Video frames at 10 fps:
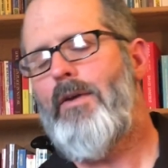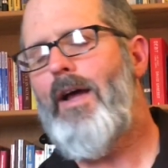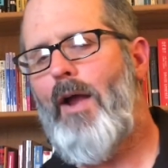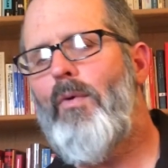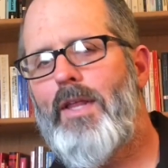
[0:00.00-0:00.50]
I
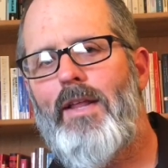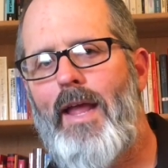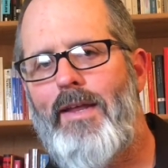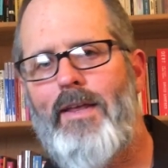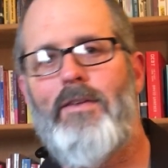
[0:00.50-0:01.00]
really
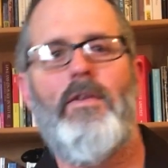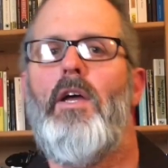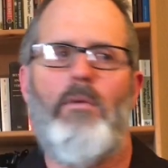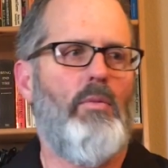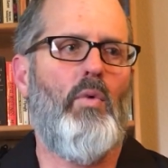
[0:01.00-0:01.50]
like kids.
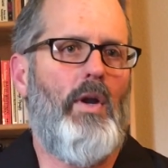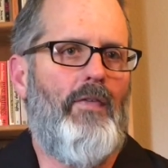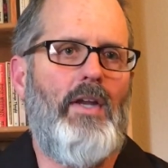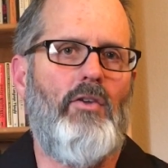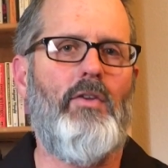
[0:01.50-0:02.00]
But what if
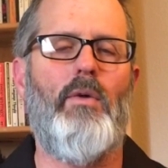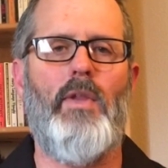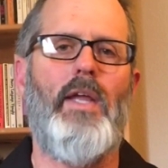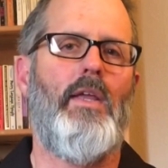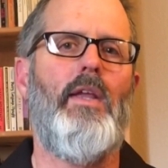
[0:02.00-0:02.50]
I just don't
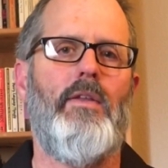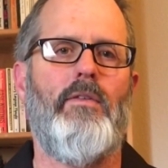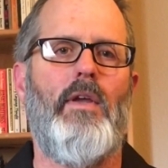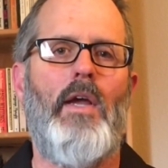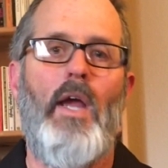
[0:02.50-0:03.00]
like kids?